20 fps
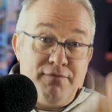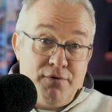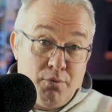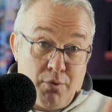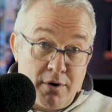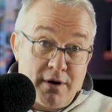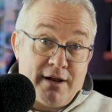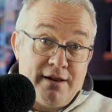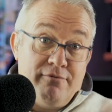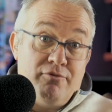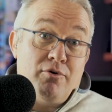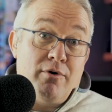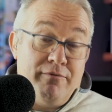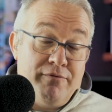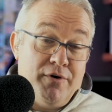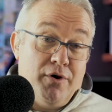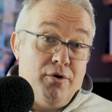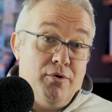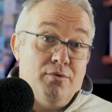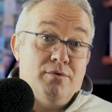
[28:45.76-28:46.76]
If you want to leave a
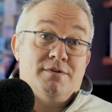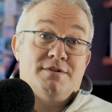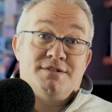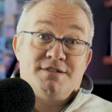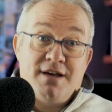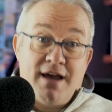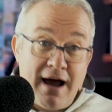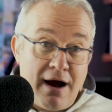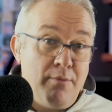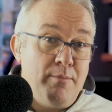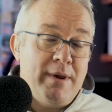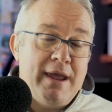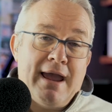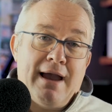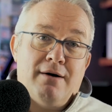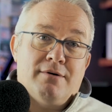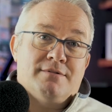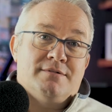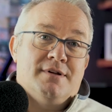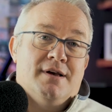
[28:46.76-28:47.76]
review to help
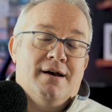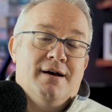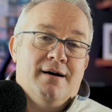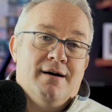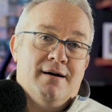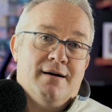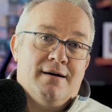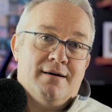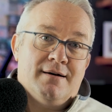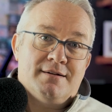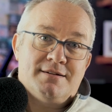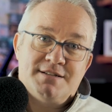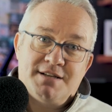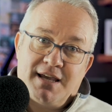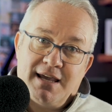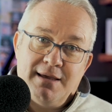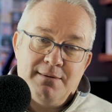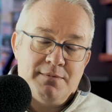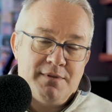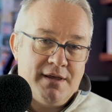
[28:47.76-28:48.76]
me out
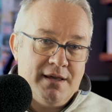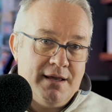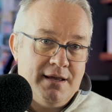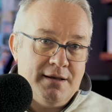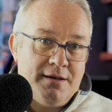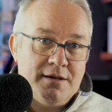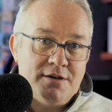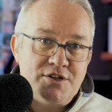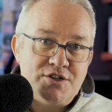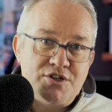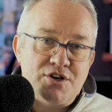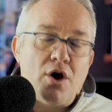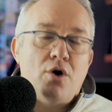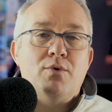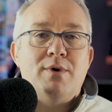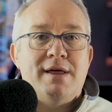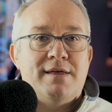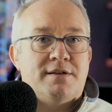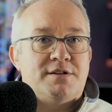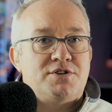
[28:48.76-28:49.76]
to keep the
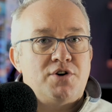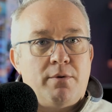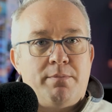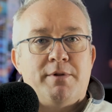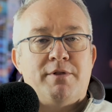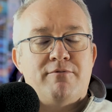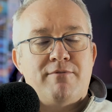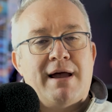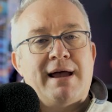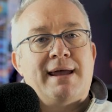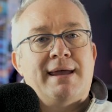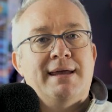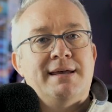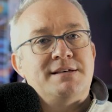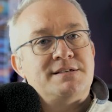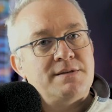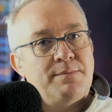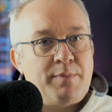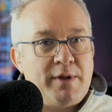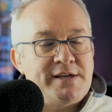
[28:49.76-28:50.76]
show near the top of the
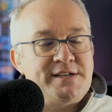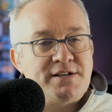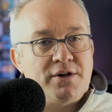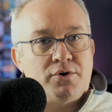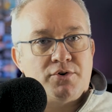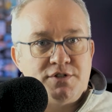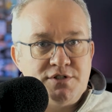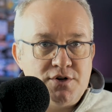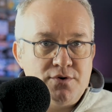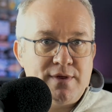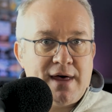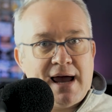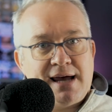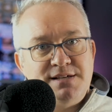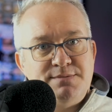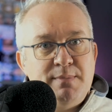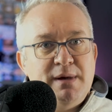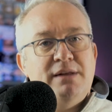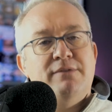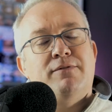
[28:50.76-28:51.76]
rankings, the place to go to do
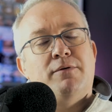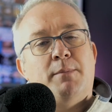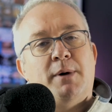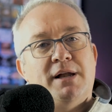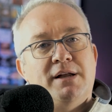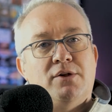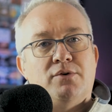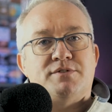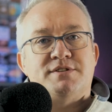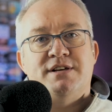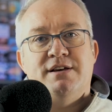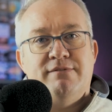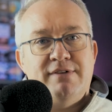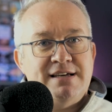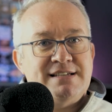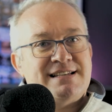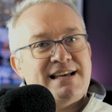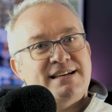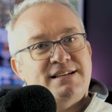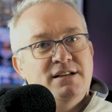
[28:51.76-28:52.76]
that is
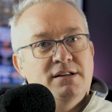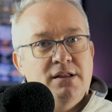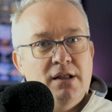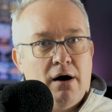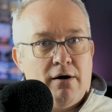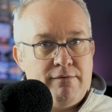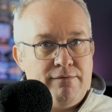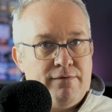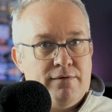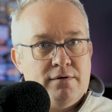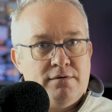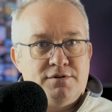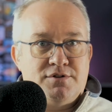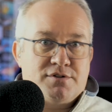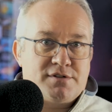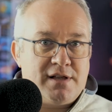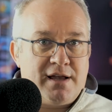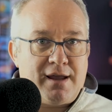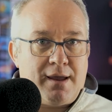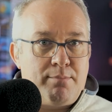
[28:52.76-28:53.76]
meaningfulmoney.tv/love,
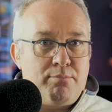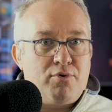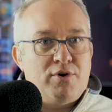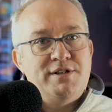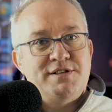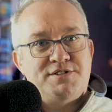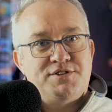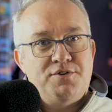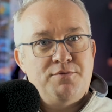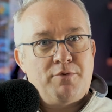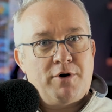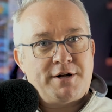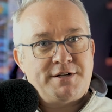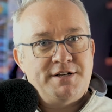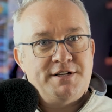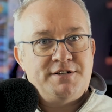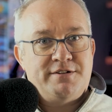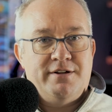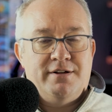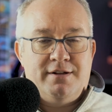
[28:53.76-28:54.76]
just like Prince 2
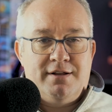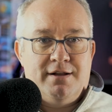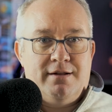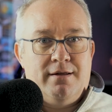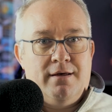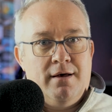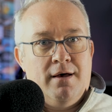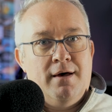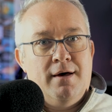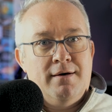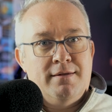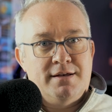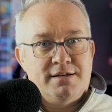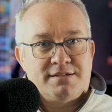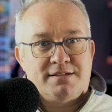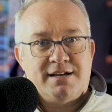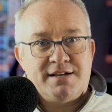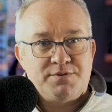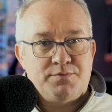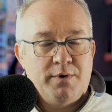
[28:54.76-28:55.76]
Practitioner did
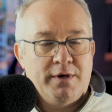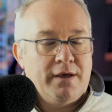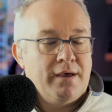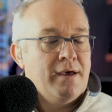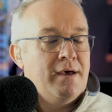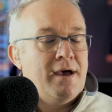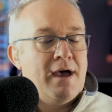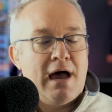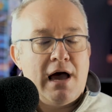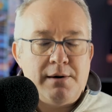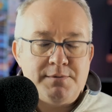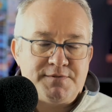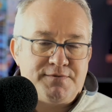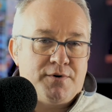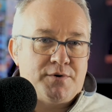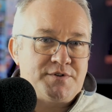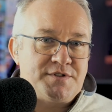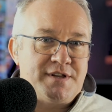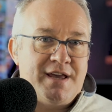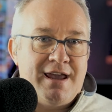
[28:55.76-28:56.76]
this last week.
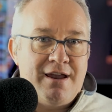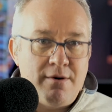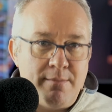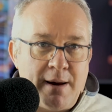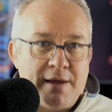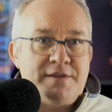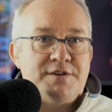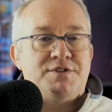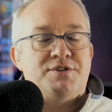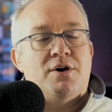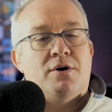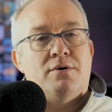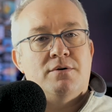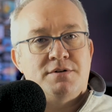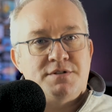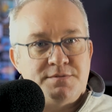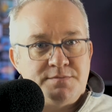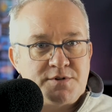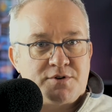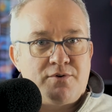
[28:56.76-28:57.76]
Helps folks to hear about the
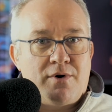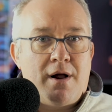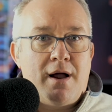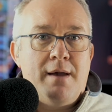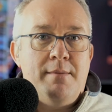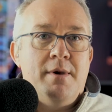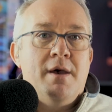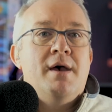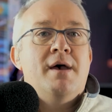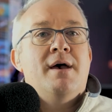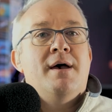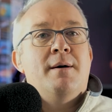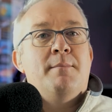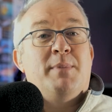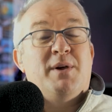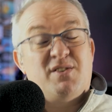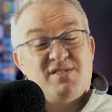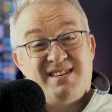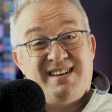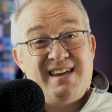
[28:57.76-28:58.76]
show, subscribe,
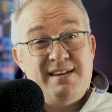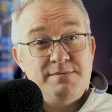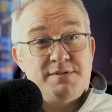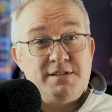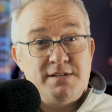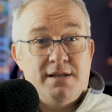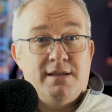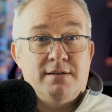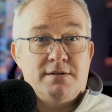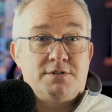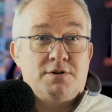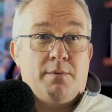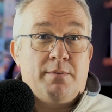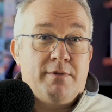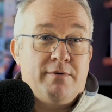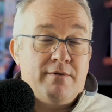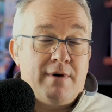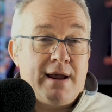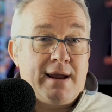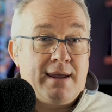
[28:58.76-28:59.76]
because it keeps us near the
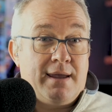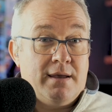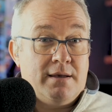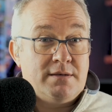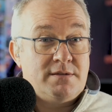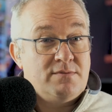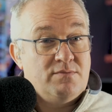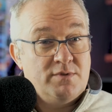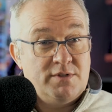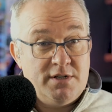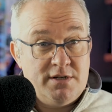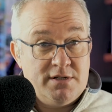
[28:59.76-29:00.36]
top of the rankings,